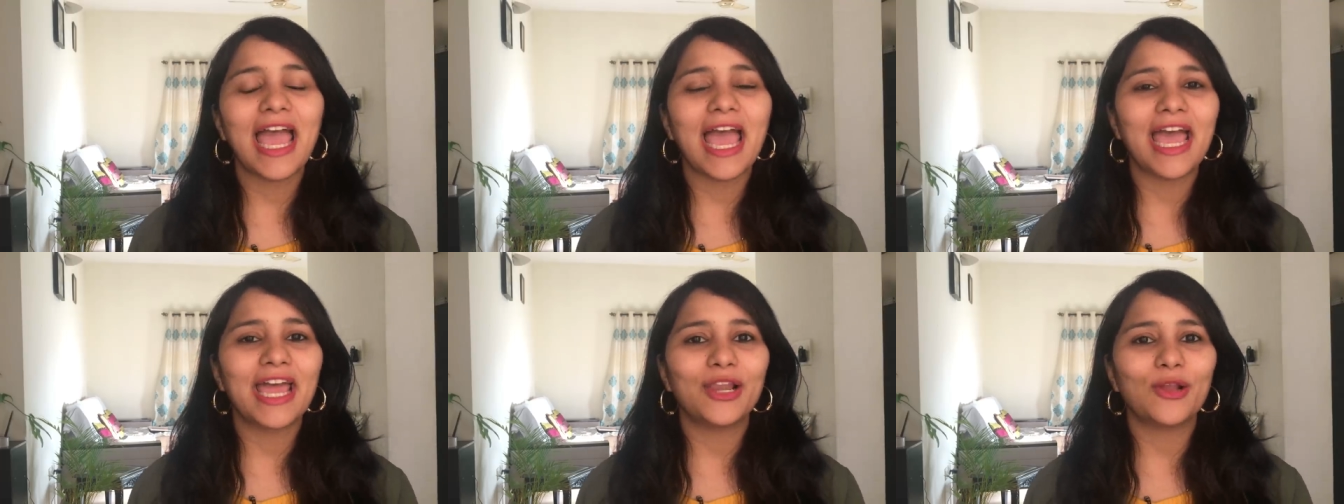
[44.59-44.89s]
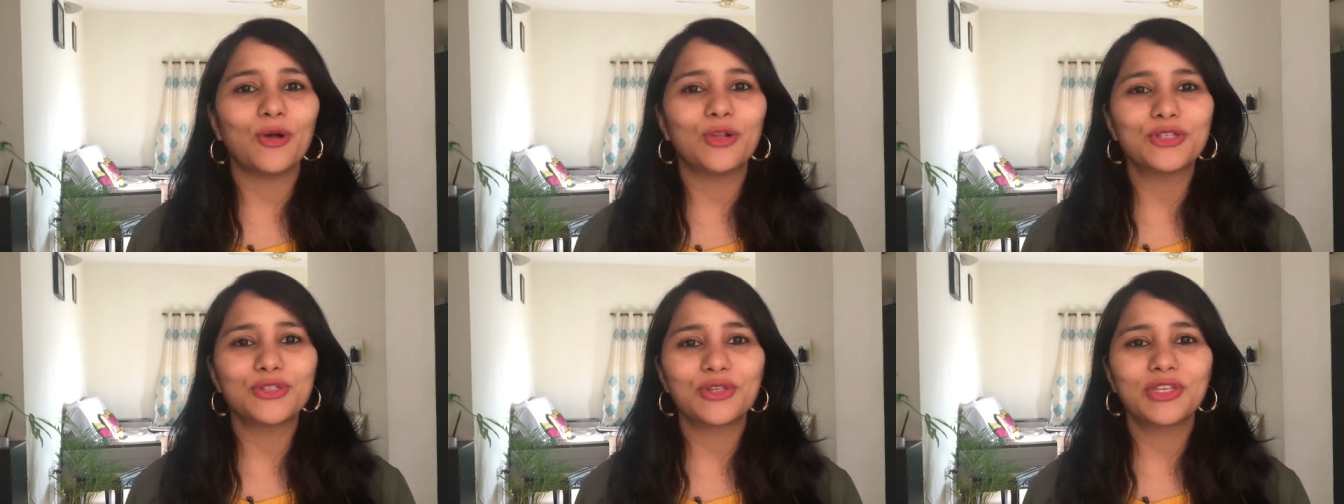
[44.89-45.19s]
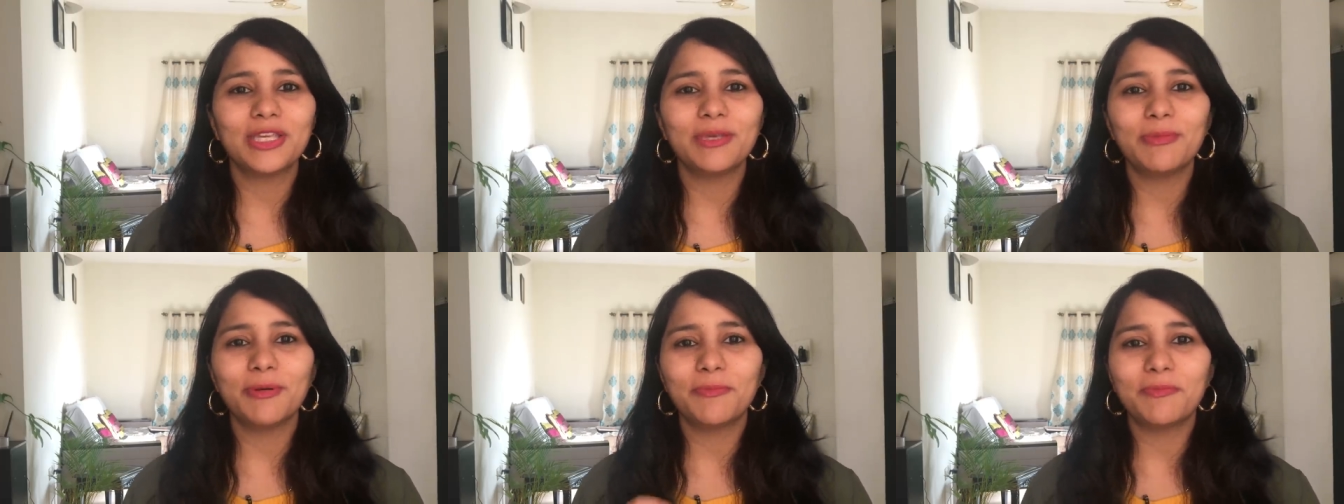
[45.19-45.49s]
and
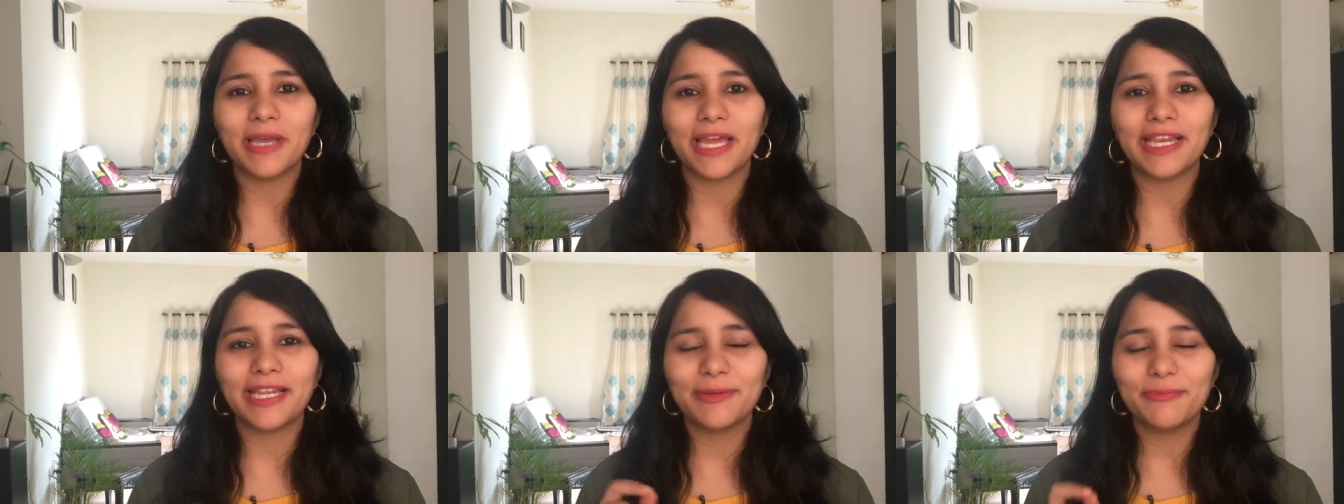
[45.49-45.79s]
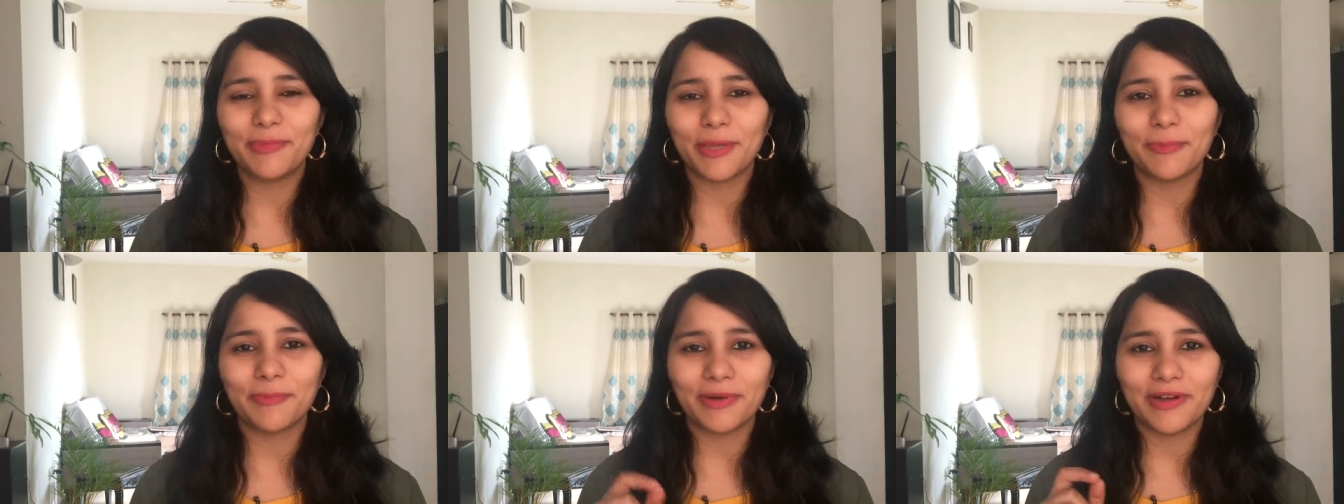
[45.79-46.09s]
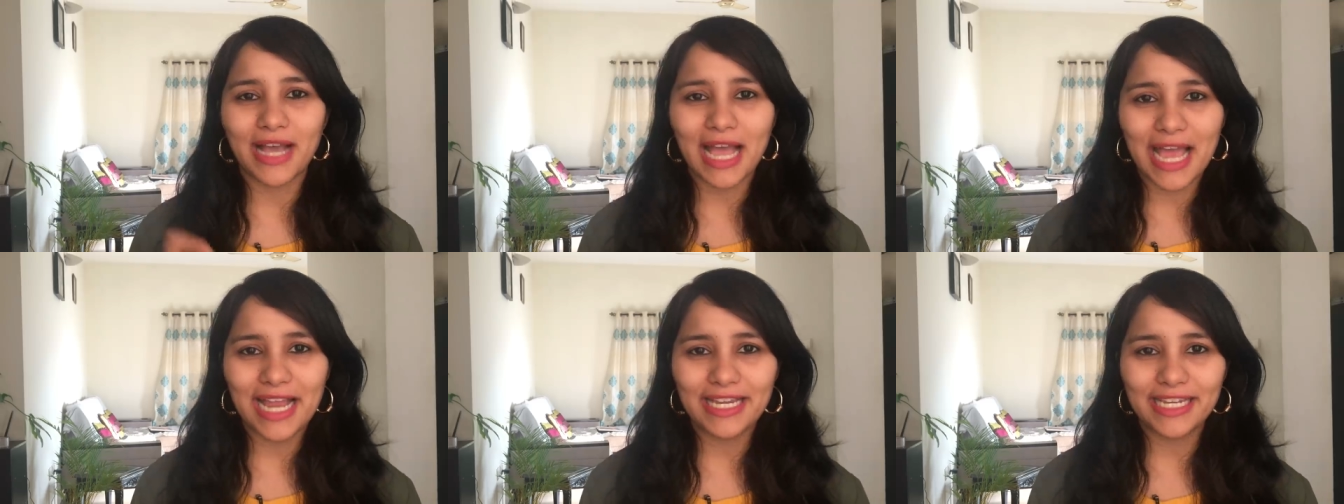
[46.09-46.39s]
also keep a pen and
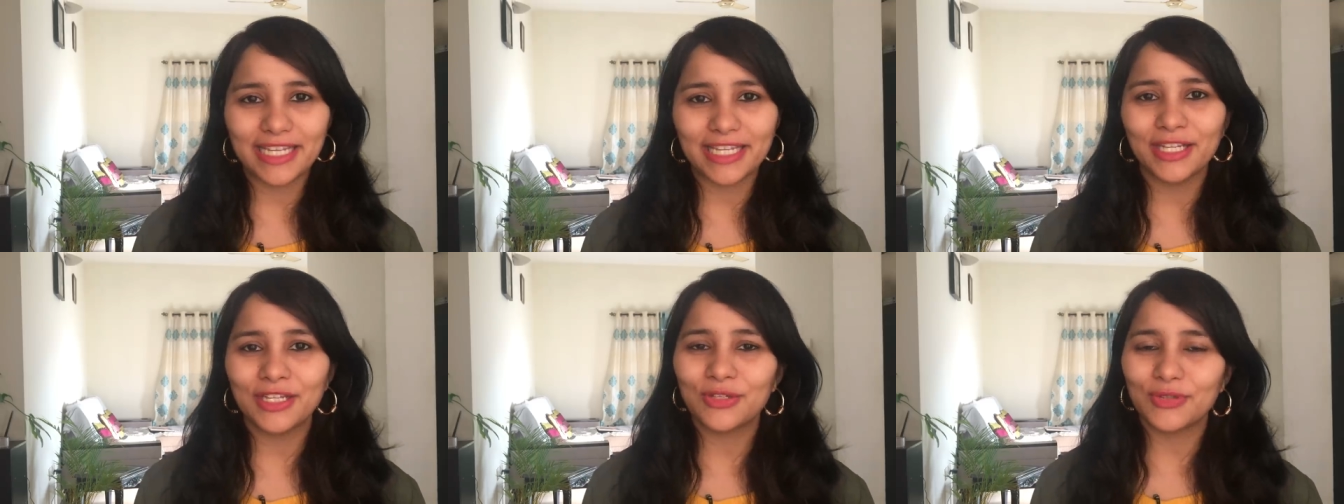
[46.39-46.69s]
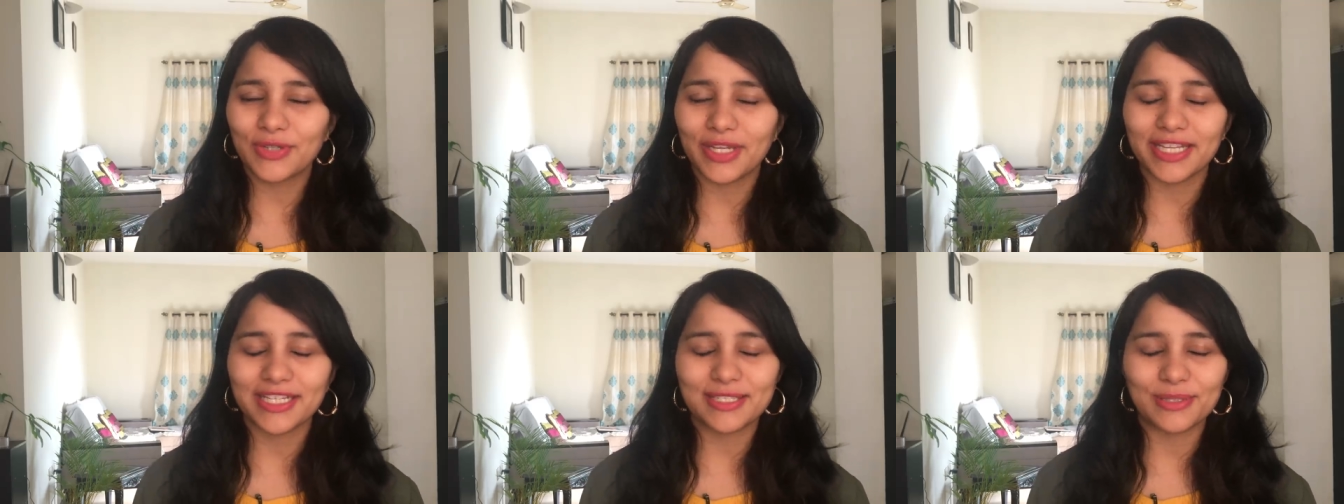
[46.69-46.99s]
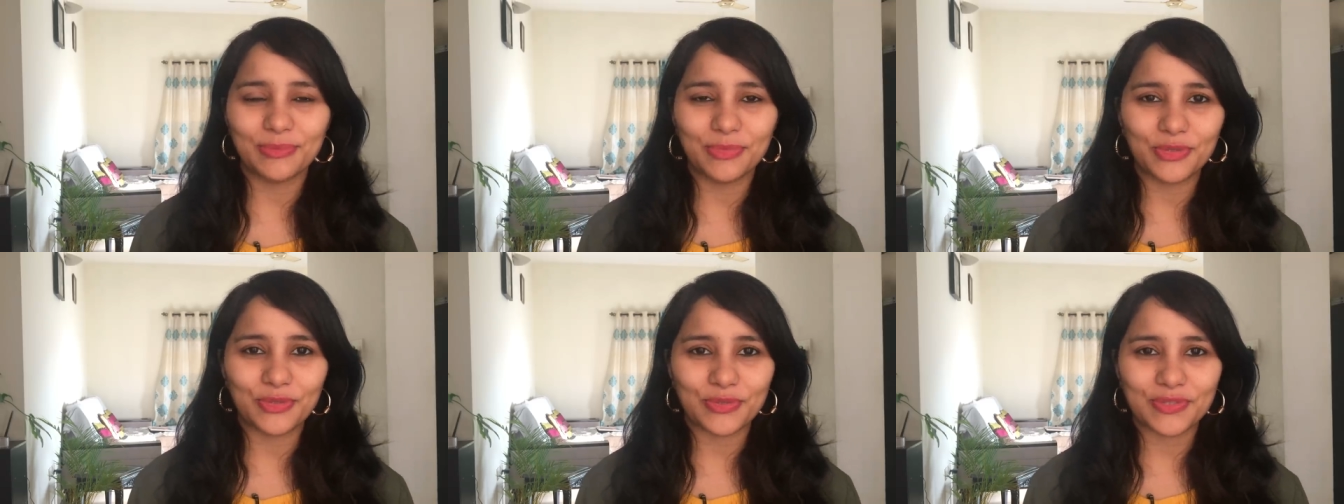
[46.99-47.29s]
paper handy to take
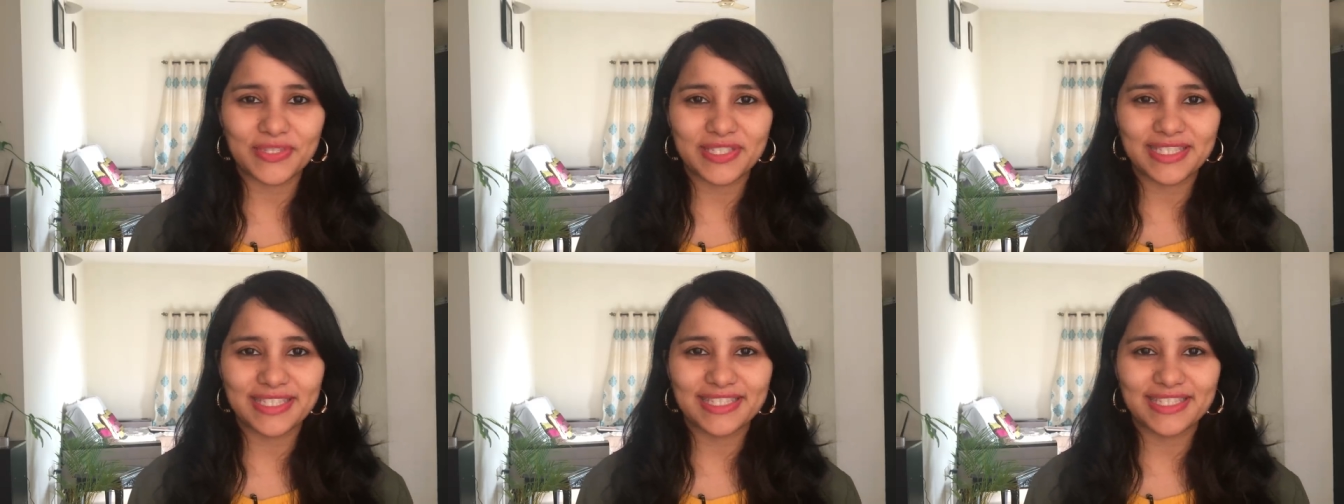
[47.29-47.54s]
some notes.